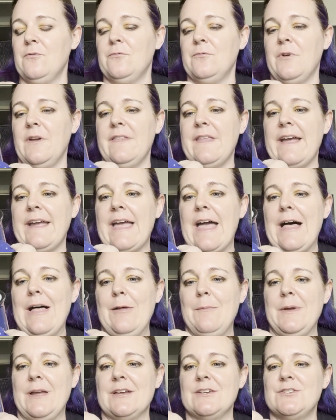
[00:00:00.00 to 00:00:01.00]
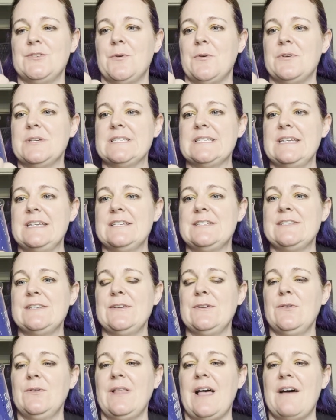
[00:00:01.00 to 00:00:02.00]
Run like hell because you always need
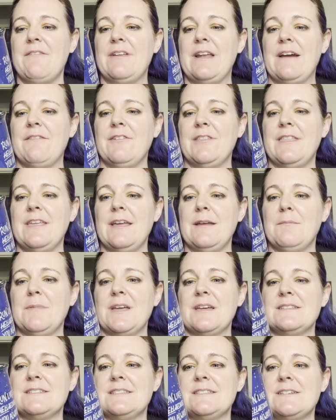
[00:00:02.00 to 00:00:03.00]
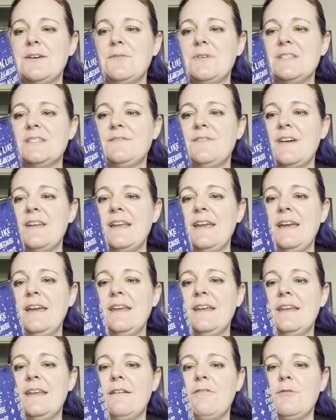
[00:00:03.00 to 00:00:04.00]
to. Laugh at everything because it's always
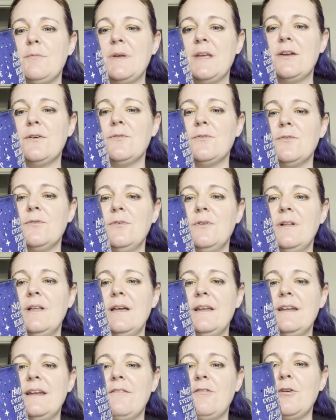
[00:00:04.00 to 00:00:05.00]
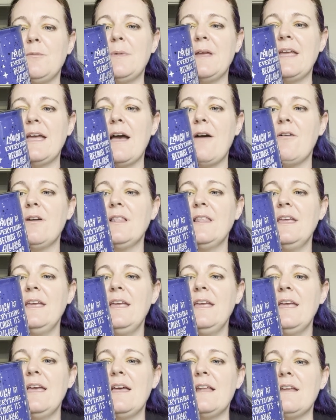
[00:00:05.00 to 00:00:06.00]
funny. Never be cruel and never be
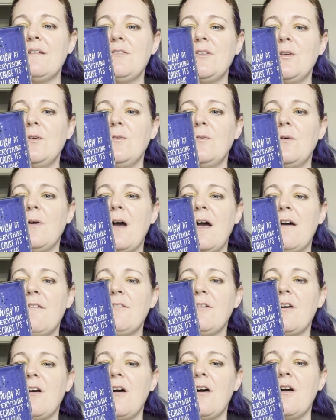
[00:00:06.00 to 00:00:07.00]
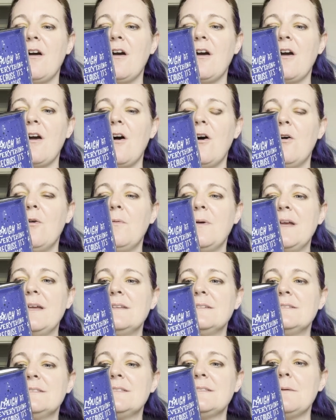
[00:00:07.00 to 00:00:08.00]
cowardly. And if you ever are,
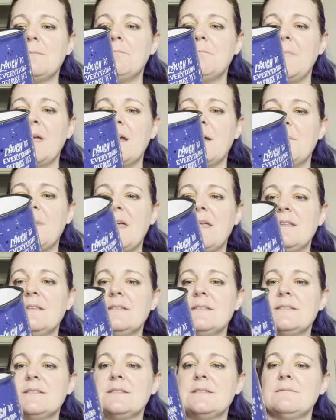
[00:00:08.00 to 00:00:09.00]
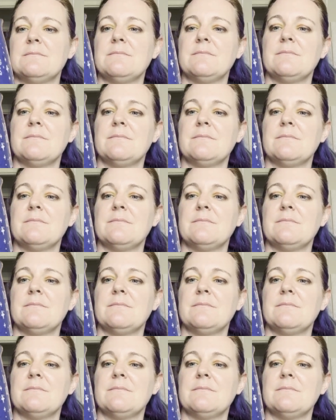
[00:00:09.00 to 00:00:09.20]
always make amends.